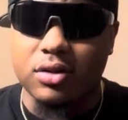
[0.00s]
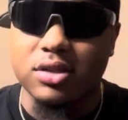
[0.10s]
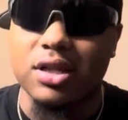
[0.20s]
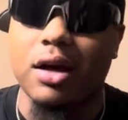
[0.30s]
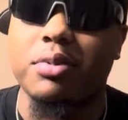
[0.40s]

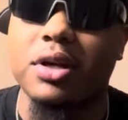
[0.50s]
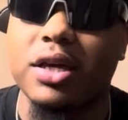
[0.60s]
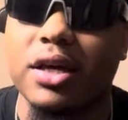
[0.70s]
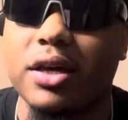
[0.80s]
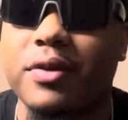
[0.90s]
Stop
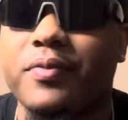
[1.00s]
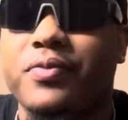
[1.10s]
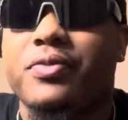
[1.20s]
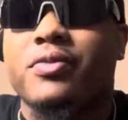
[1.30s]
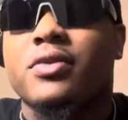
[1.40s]
playing.
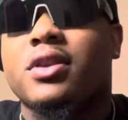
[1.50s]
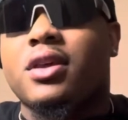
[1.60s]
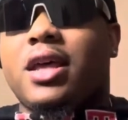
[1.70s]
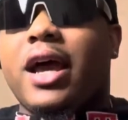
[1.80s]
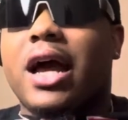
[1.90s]

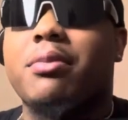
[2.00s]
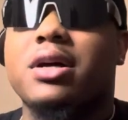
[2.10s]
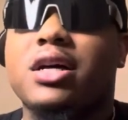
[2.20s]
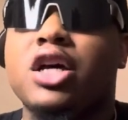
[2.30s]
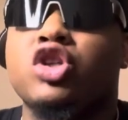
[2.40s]
And I got
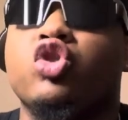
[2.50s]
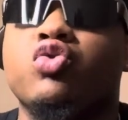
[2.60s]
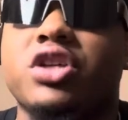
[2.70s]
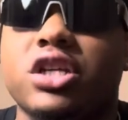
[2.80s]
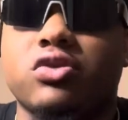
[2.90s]
my
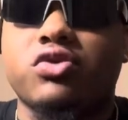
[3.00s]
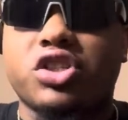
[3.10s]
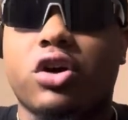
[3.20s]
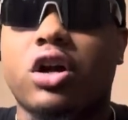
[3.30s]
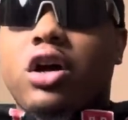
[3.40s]
jujitsu
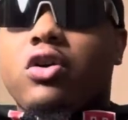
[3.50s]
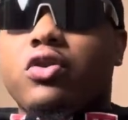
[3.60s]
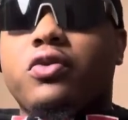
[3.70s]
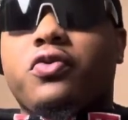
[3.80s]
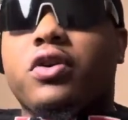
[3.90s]
shirt
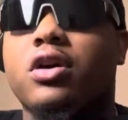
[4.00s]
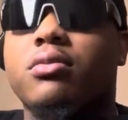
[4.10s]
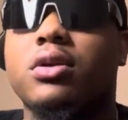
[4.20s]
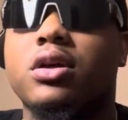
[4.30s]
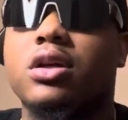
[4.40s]
on, you feel
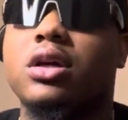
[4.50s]
me?